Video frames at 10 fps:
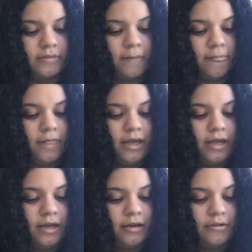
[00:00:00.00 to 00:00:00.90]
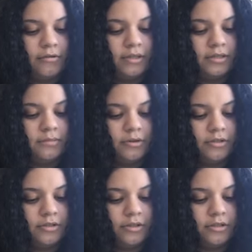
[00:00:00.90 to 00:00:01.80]
has. Otherwise
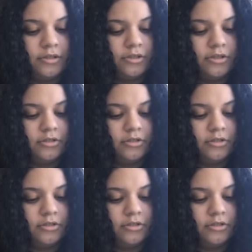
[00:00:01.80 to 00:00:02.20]
motionless,